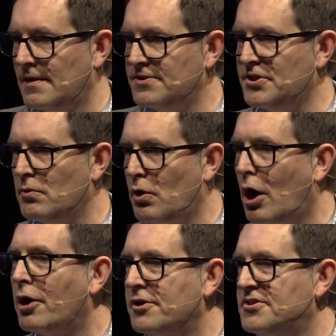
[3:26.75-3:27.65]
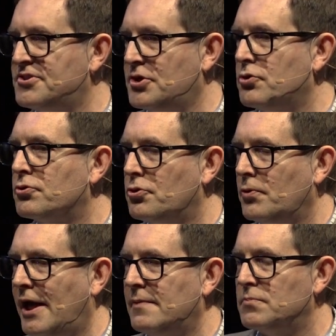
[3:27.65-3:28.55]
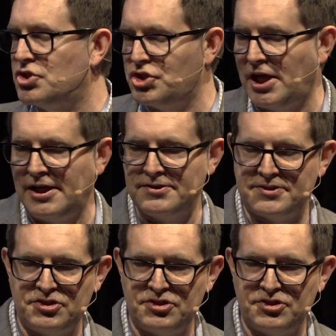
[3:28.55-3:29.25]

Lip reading: So artists don't create machines